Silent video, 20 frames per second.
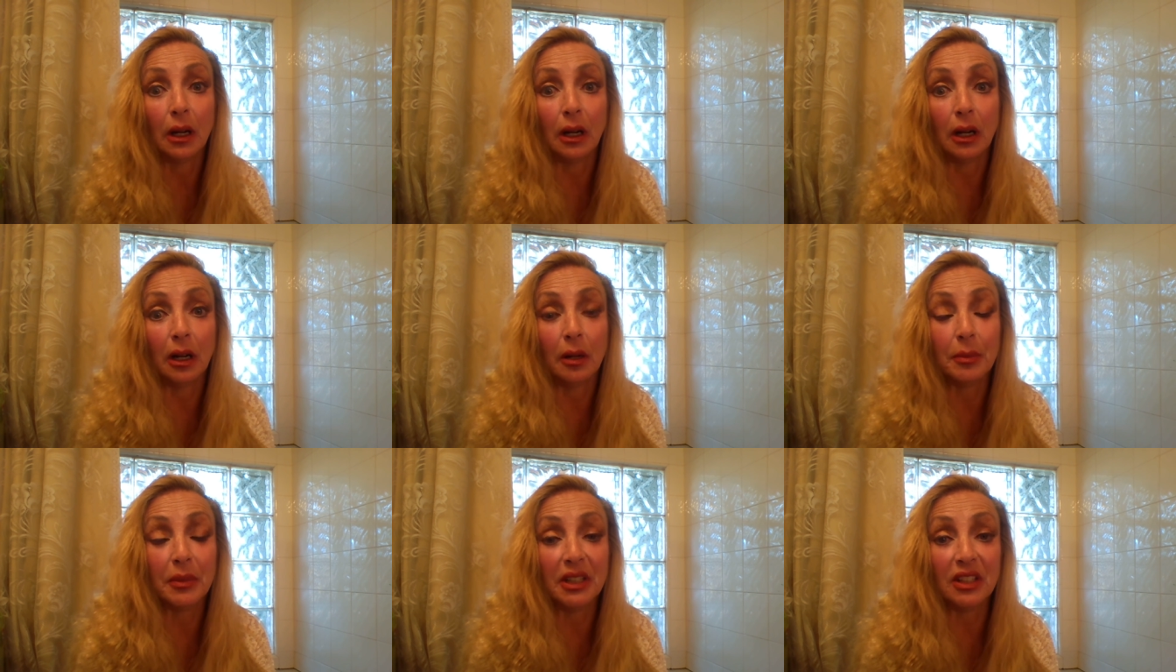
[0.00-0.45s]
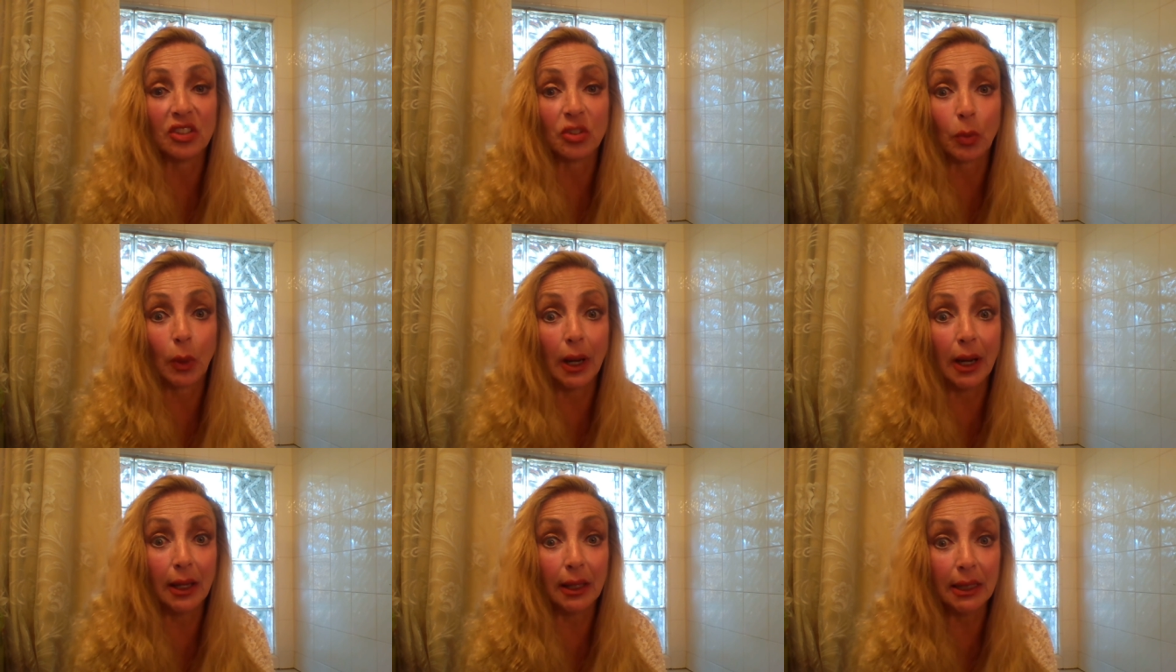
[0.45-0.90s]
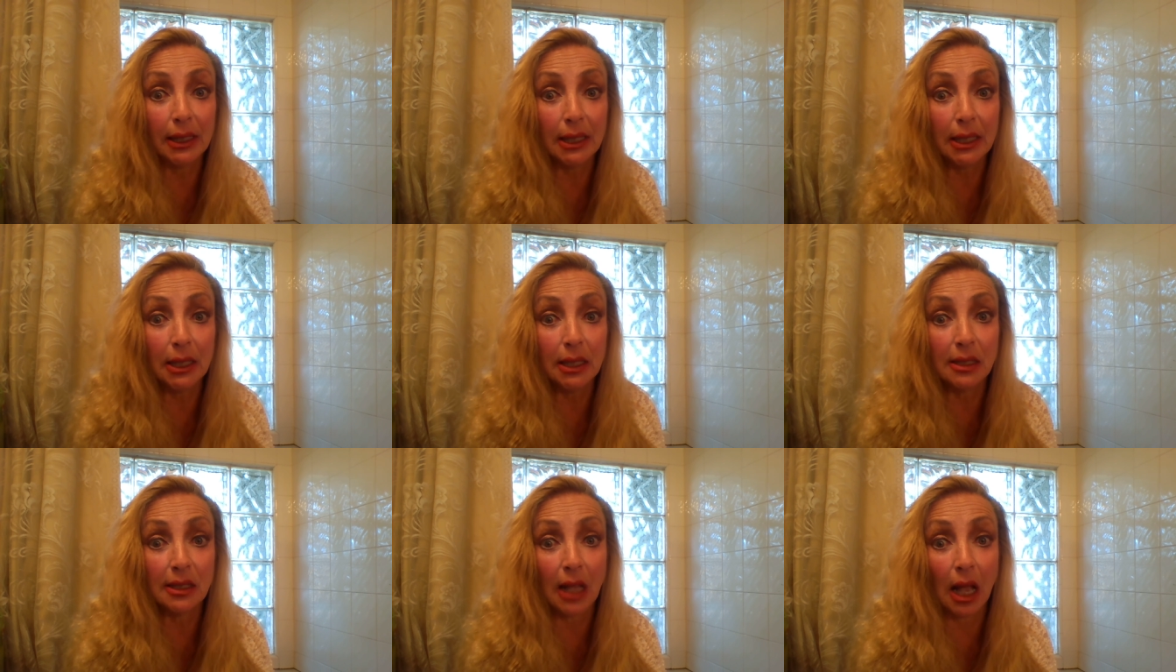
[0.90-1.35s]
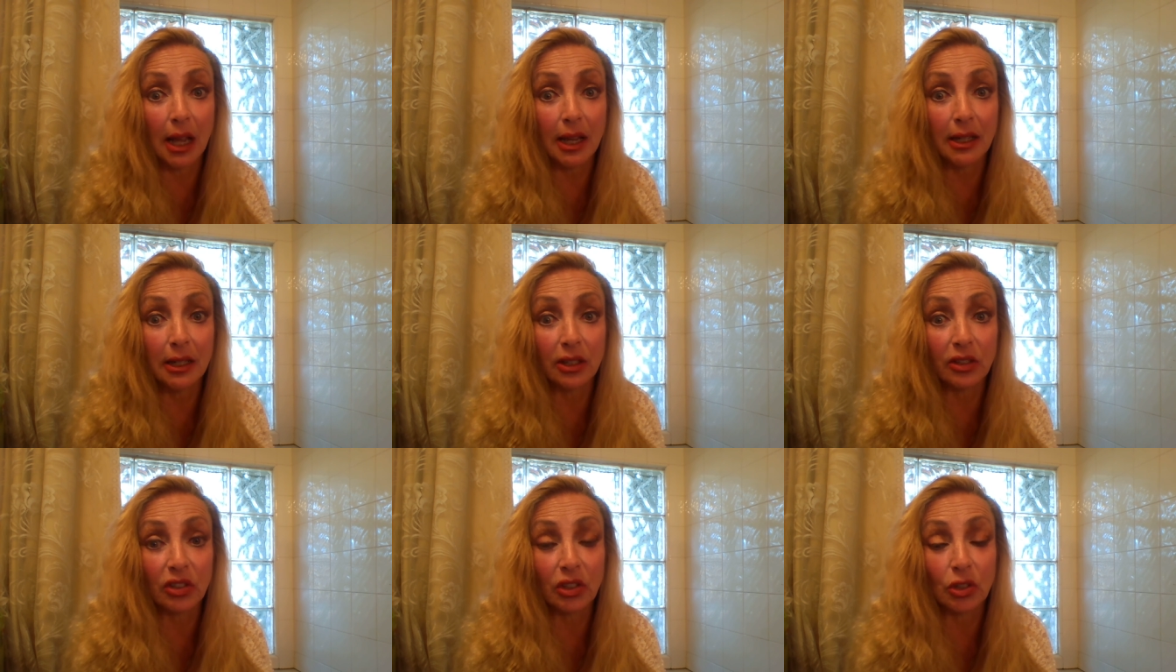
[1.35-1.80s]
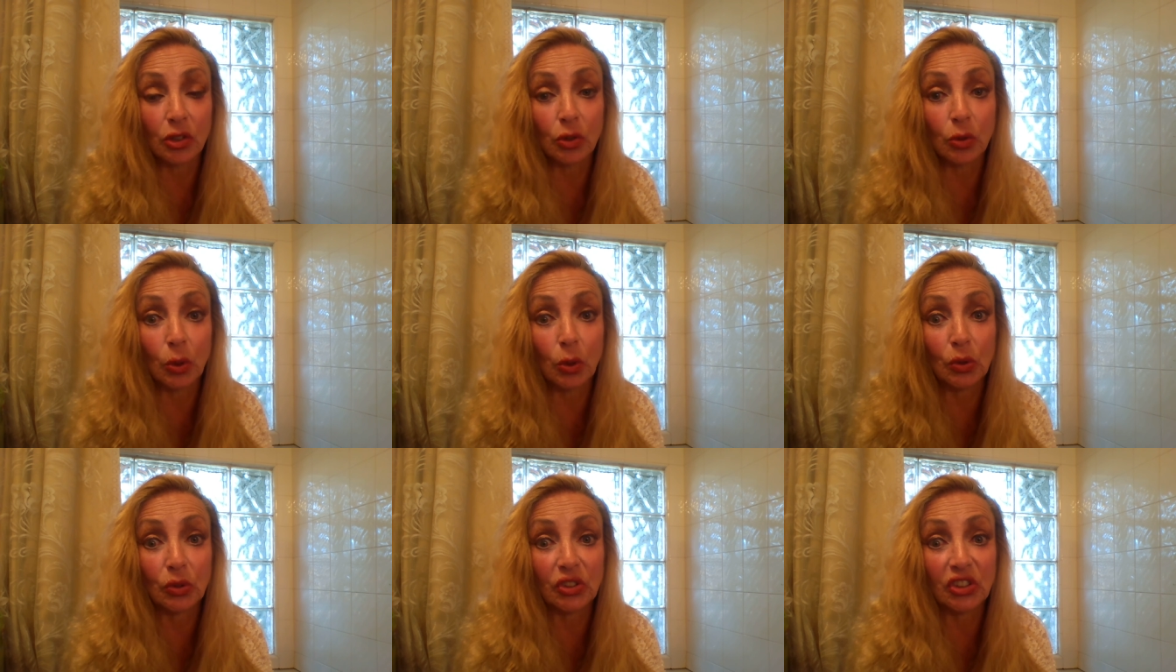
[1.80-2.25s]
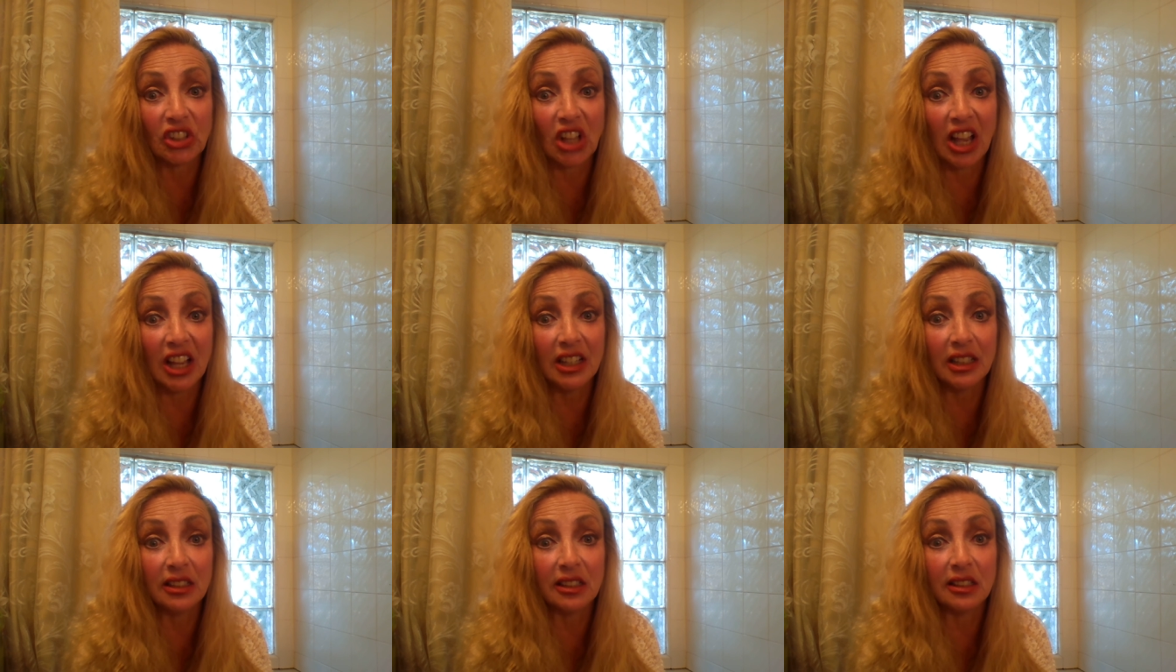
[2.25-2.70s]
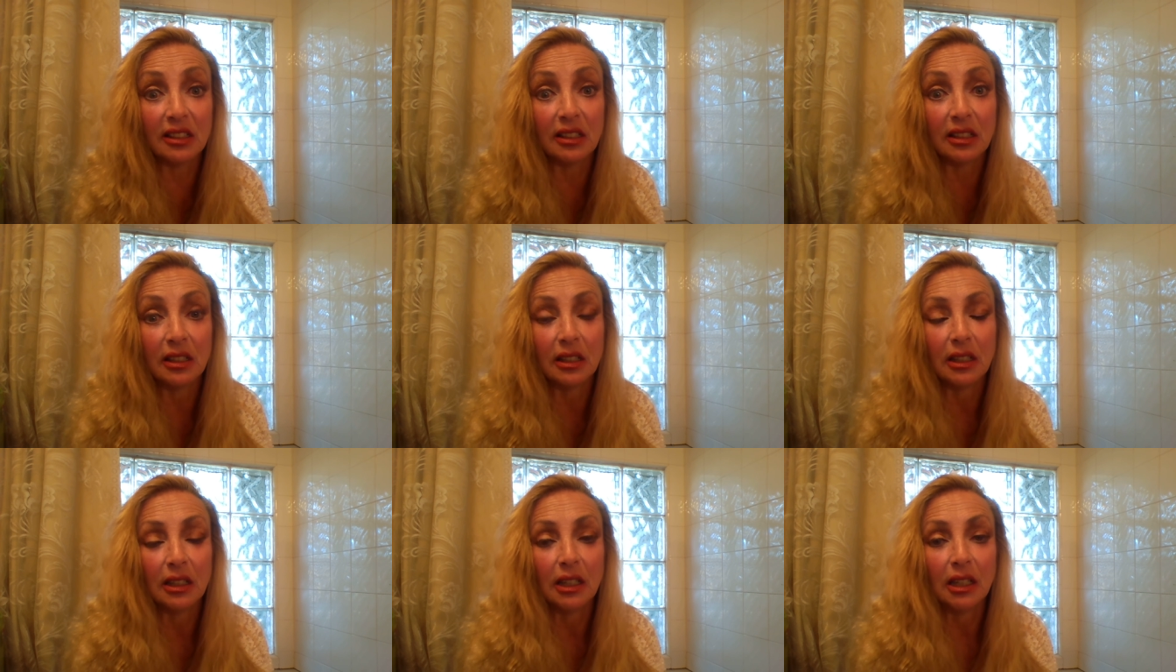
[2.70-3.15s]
Um, Israeli Zionist-controlled sites